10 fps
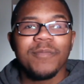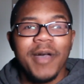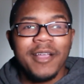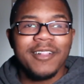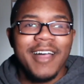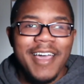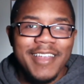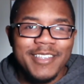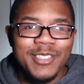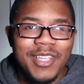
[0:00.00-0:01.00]
Michael
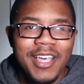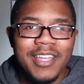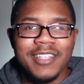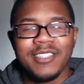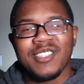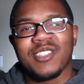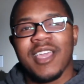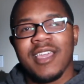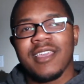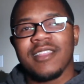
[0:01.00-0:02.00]
Hyatt has done is he's
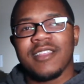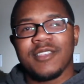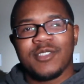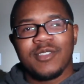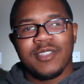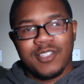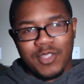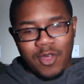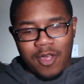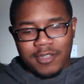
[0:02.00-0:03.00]
taking
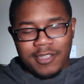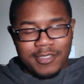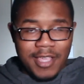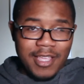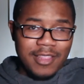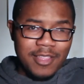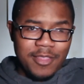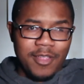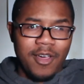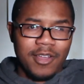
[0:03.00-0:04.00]
this thought. He has taken the
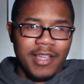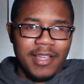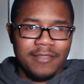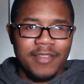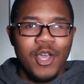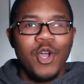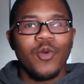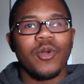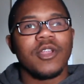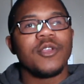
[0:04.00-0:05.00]
thought of
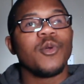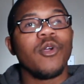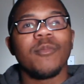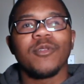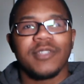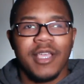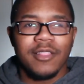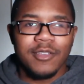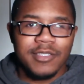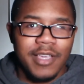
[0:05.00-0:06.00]
what a normal day
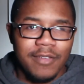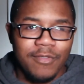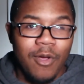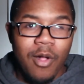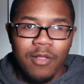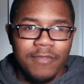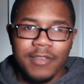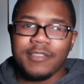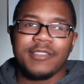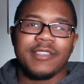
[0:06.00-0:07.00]
looks like for all of
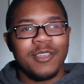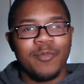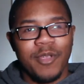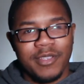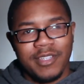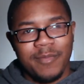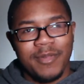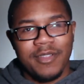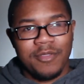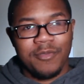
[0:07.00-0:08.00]
us. He breaks it up
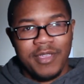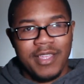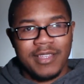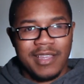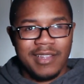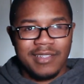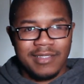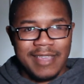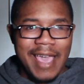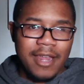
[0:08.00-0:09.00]
into 3 kind
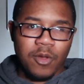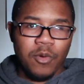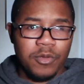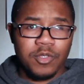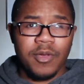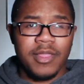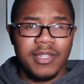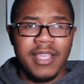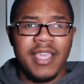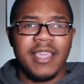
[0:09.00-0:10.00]
of categories throughout the
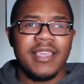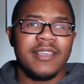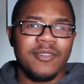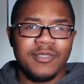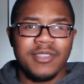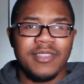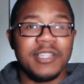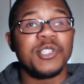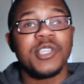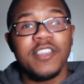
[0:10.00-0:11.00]
day. He calls it
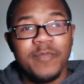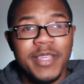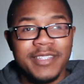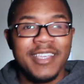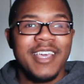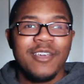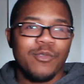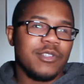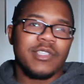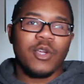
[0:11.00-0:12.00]
achievement,
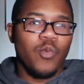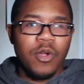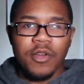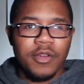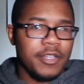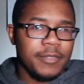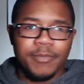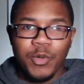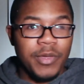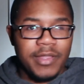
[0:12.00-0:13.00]
which is like work,
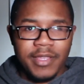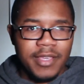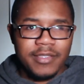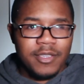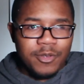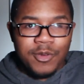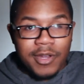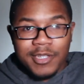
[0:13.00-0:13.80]
doing things that you're trying to